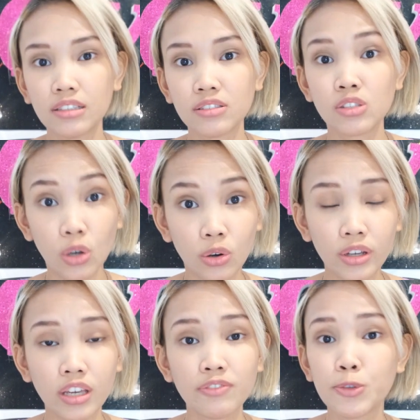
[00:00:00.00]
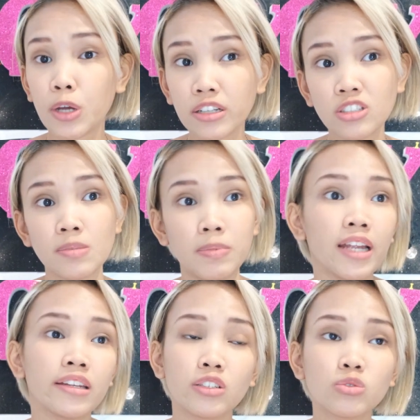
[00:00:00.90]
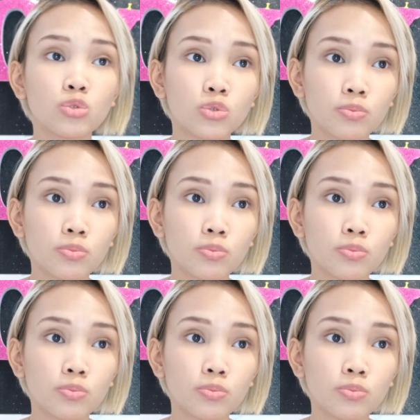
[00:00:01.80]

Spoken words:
So, if you're just planning to